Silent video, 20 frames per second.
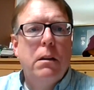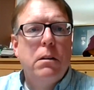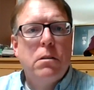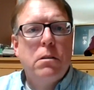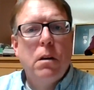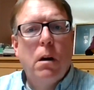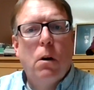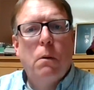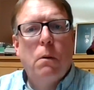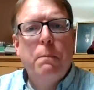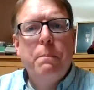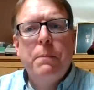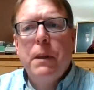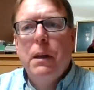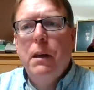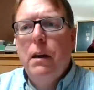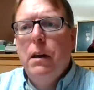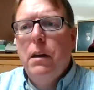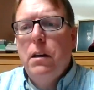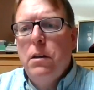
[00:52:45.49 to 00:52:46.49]
So,
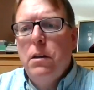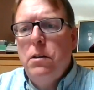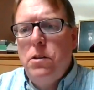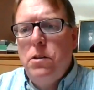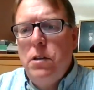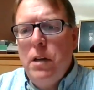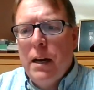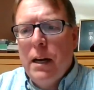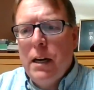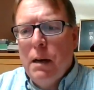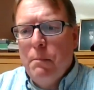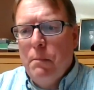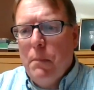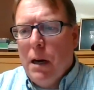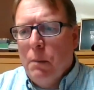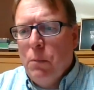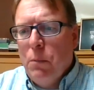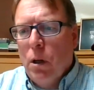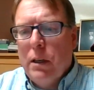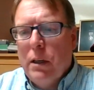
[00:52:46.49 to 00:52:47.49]
Jen,
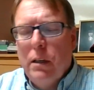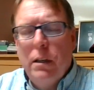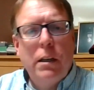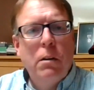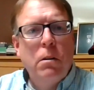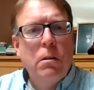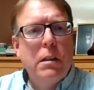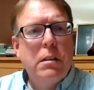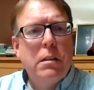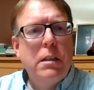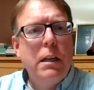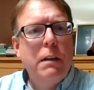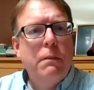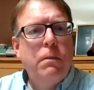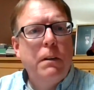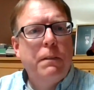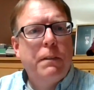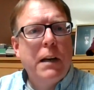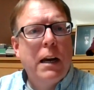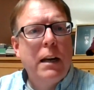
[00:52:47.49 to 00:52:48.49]
I'm looking to you to see
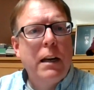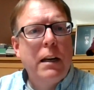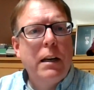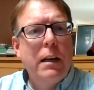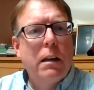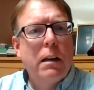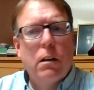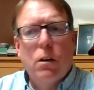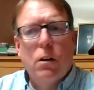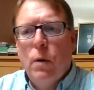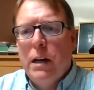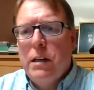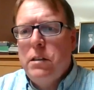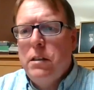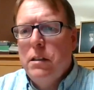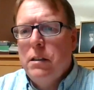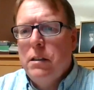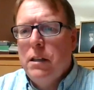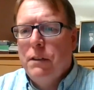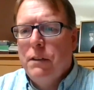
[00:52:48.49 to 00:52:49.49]
if we've got any other
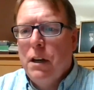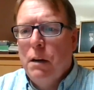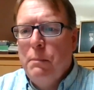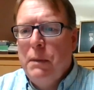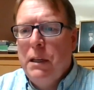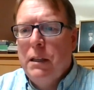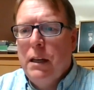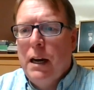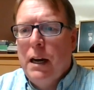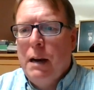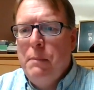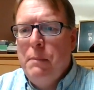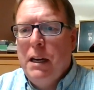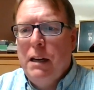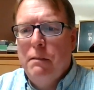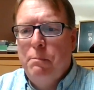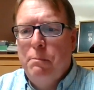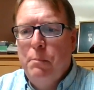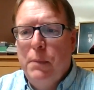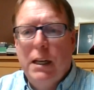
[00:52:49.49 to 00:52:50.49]
questions that have come in that I
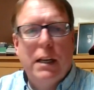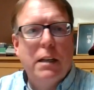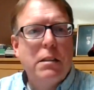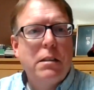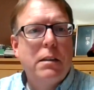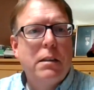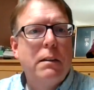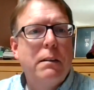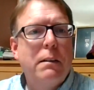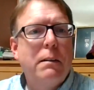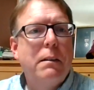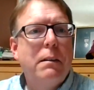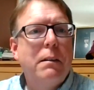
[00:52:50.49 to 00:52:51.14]
may have missed.